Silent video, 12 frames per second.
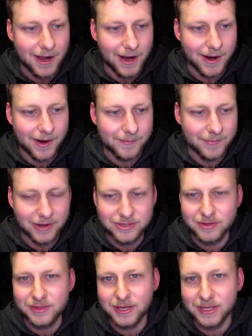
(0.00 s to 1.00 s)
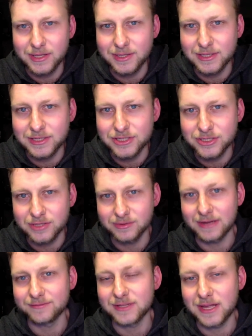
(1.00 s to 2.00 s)
Um, and do you think it, that they should have
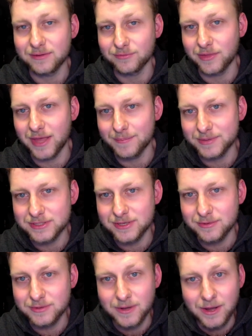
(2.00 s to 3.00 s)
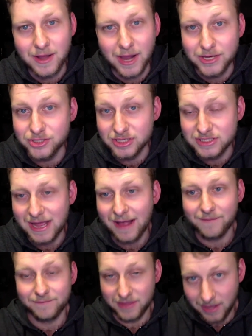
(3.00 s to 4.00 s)
left that for the episode and just
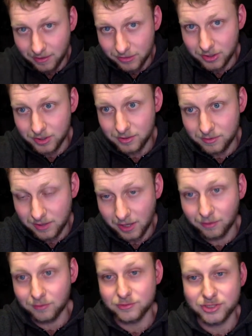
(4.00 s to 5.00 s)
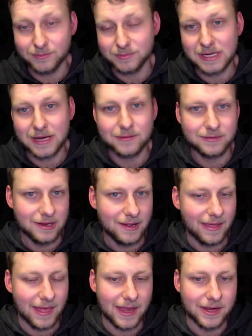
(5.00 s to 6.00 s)
have the the, the arrow jump down
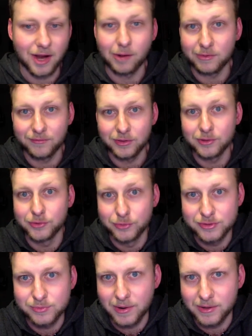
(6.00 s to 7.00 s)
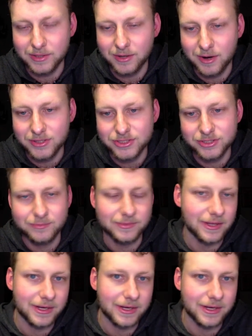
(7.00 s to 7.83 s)
and not reveal who's wearing the costume?